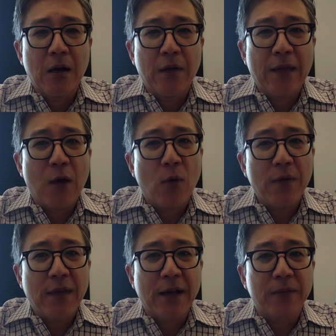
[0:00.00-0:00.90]
Now,
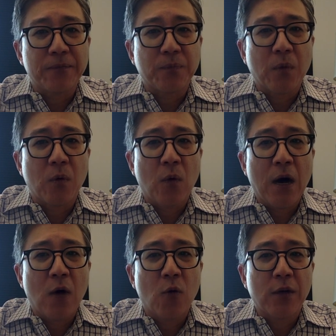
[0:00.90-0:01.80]
one night,
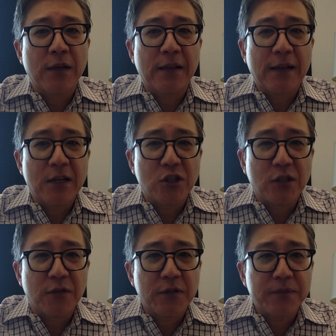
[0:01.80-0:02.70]
while working the night
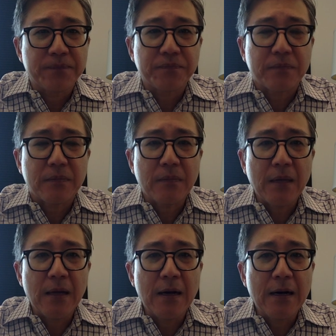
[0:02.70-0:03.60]
shift,
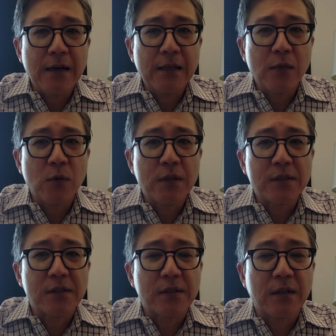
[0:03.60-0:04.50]
uh, he
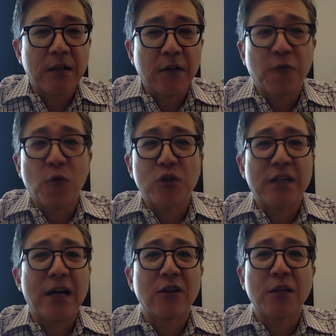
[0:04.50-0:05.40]
was uh, unfortunately
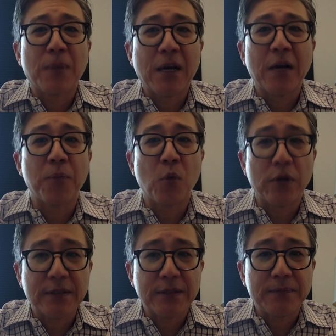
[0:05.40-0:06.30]
held up at
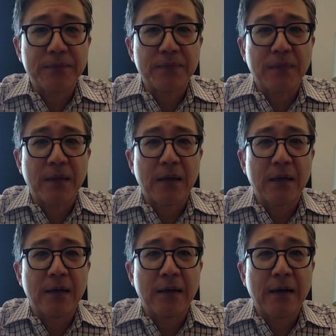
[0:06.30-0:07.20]
gunpoint.
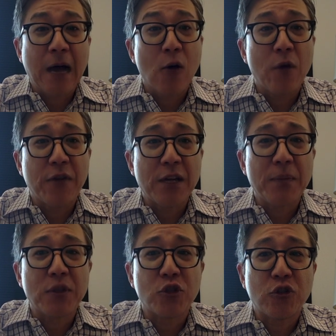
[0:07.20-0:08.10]
Uh, however, he
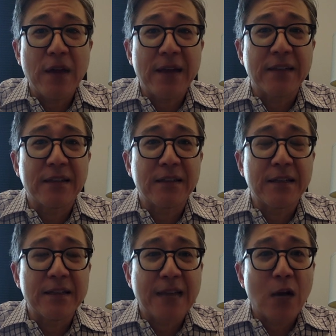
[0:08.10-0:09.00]
had been trained
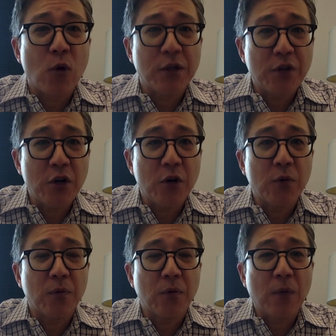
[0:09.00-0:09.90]
in
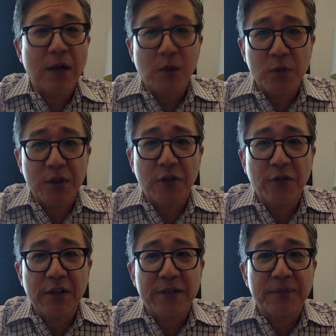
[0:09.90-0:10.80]
Taekwondo while he was in
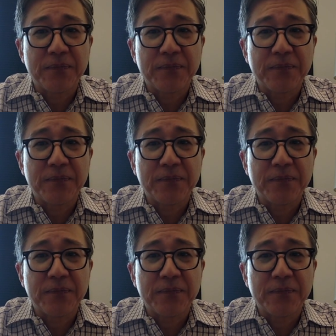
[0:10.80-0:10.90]
Korea.